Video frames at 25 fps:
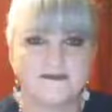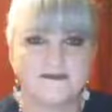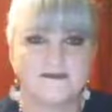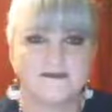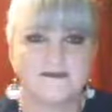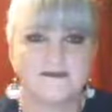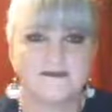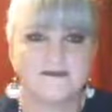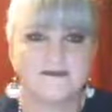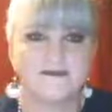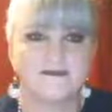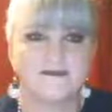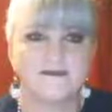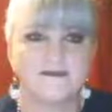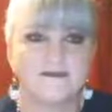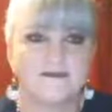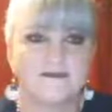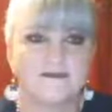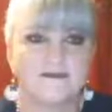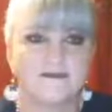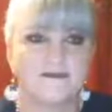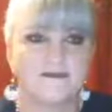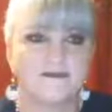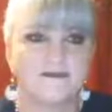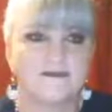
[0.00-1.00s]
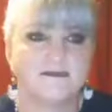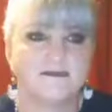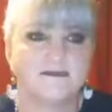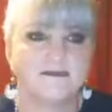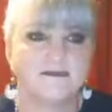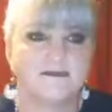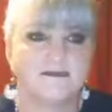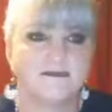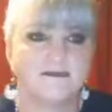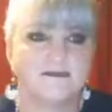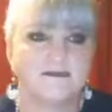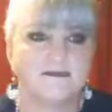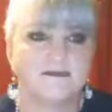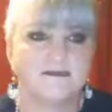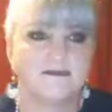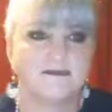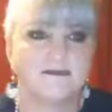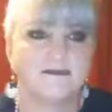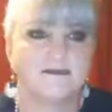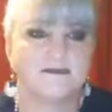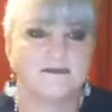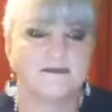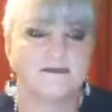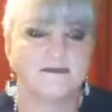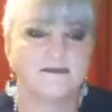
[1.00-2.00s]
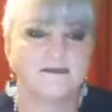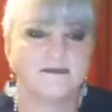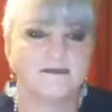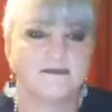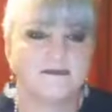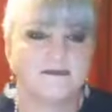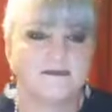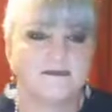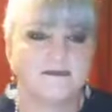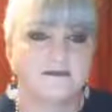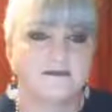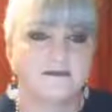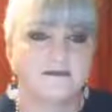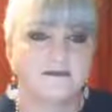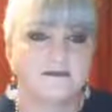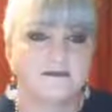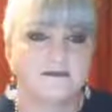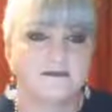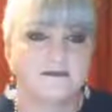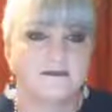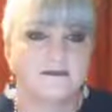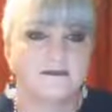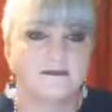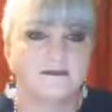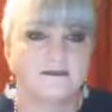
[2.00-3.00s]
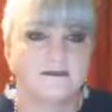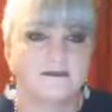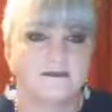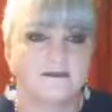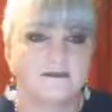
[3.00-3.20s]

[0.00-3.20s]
This person isn't speaking.